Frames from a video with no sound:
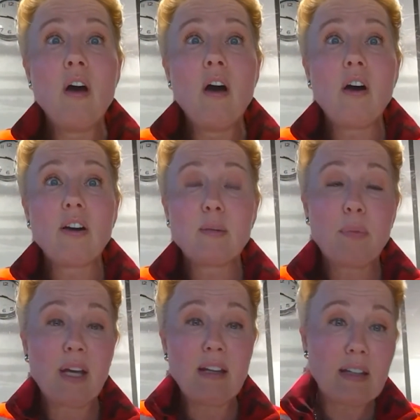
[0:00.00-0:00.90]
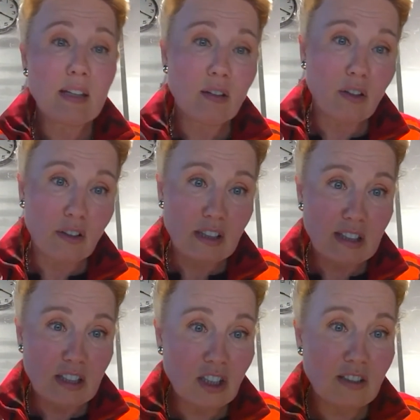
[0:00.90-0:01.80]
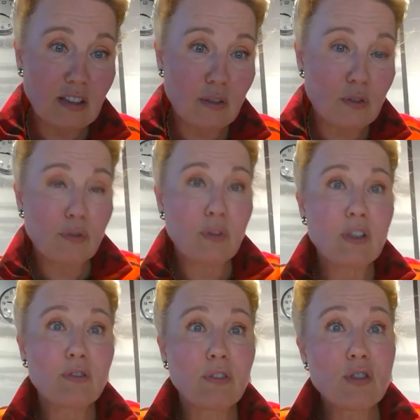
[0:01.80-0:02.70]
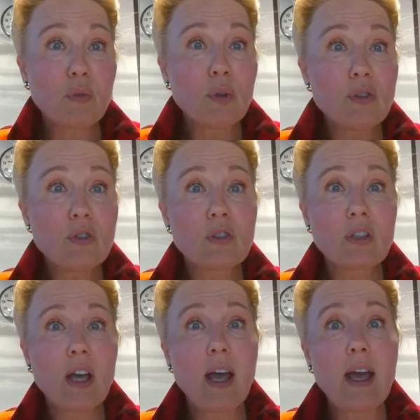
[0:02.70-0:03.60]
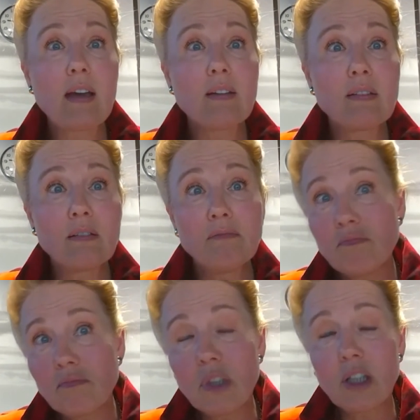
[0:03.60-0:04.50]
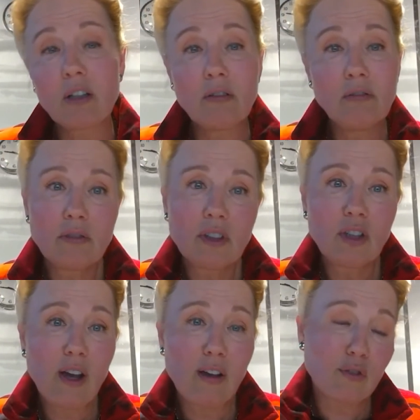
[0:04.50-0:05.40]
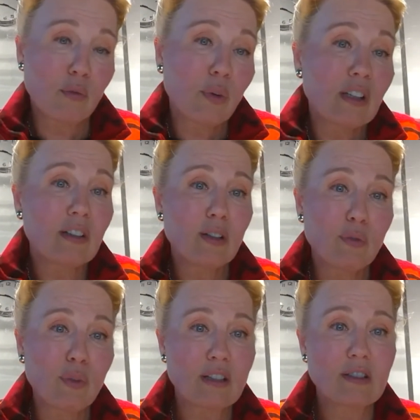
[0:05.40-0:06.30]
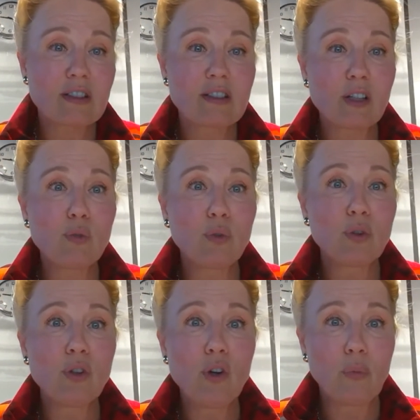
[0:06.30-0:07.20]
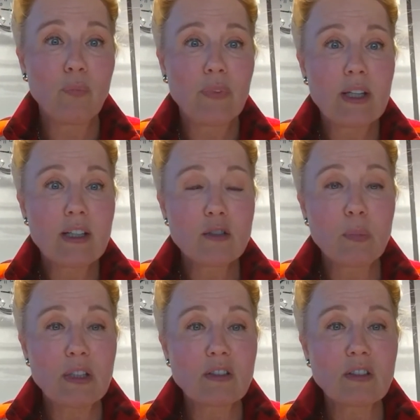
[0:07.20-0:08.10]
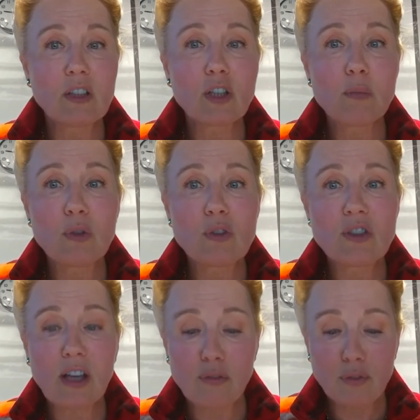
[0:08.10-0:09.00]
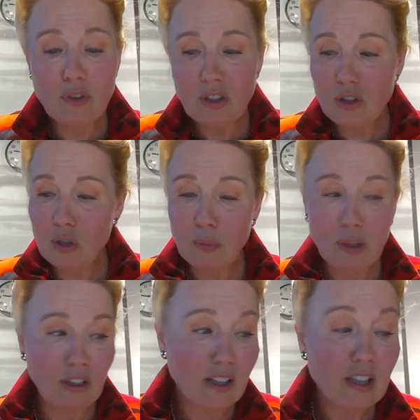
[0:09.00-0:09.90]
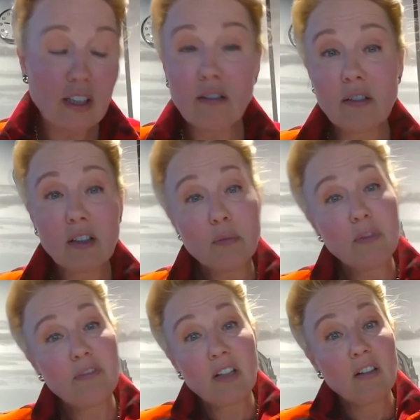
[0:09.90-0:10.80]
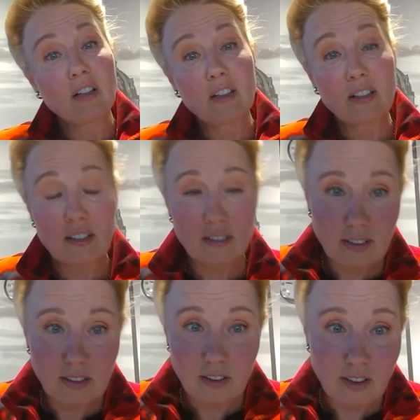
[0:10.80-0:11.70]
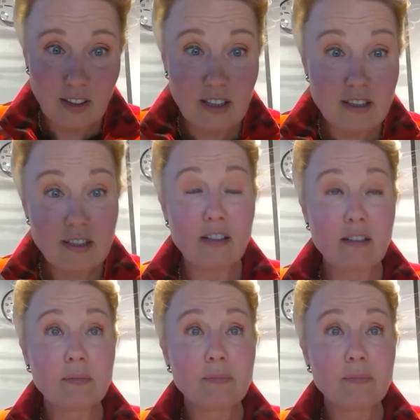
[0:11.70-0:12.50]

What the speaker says: are depending on initiatives of individuals, and you have to wait if that's successful or not. It's basically a community effort, and you can be lucky or you can be very unlucky and nothing gets done.